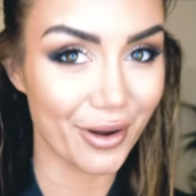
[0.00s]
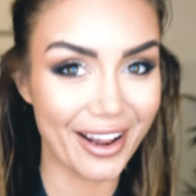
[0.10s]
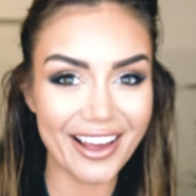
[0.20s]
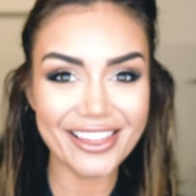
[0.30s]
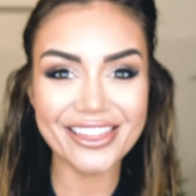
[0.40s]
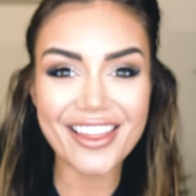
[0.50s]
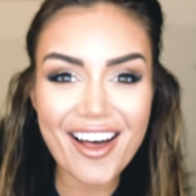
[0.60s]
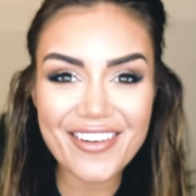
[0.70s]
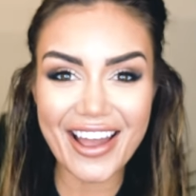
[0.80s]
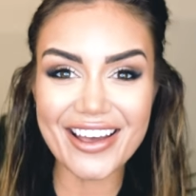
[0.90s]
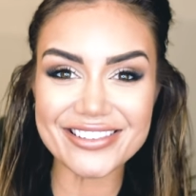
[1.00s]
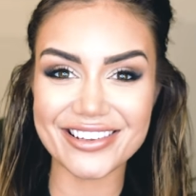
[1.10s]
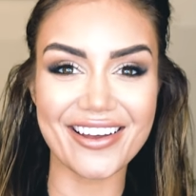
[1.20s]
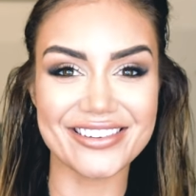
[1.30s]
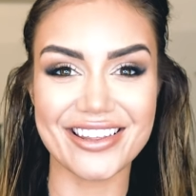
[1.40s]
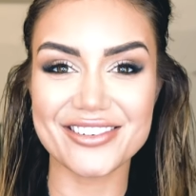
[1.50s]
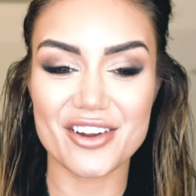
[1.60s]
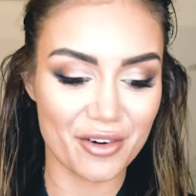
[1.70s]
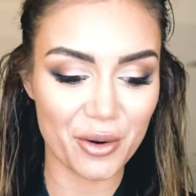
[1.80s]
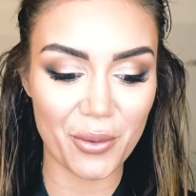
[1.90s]
and I love hairstyles that
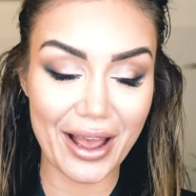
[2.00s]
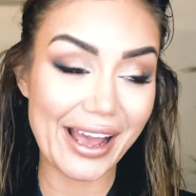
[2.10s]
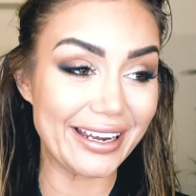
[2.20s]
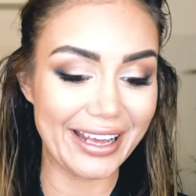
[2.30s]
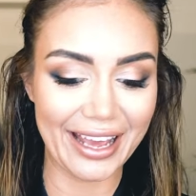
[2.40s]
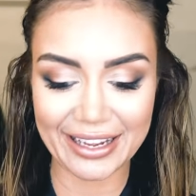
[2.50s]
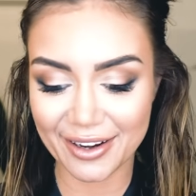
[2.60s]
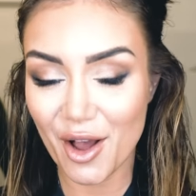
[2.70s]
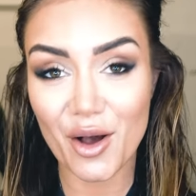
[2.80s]
don't require any heat,